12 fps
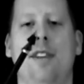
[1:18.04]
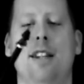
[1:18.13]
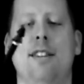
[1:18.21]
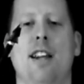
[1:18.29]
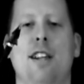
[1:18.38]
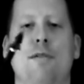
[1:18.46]

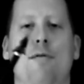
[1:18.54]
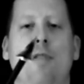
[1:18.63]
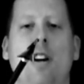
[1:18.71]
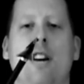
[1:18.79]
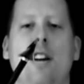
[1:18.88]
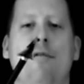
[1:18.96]
that takes
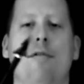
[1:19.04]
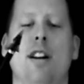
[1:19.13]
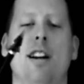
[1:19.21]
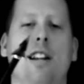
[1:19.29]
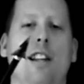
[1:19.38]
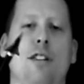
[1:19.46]
very,
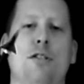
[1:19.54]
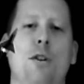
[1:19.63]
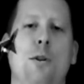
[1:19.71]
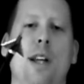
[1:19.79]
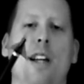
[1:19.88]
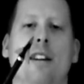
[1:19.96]
very little
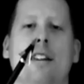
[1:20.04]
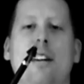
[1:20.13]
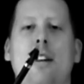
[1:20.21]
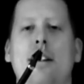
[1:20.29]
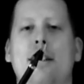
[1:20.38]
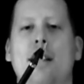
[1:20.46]
tuning
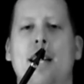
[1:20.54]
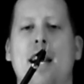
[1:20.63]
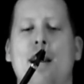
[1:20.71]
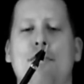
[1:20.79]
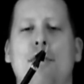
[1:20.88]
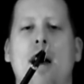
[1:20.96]
to get
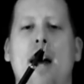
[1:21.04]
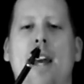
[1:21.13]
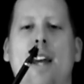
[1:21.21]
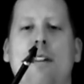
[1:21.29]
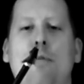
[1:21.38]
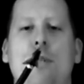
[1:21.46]
it
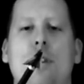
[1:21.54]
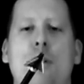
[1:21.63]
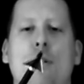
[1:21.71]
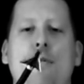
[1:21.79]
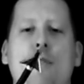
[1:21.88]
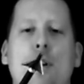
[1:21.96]
flying with
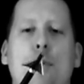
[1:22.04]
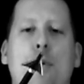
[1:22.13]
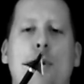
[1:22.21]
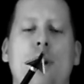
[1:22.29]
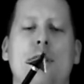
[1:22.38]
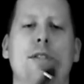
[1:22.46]
your field
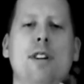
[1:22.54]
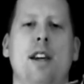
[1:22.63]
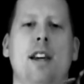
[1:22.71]
points.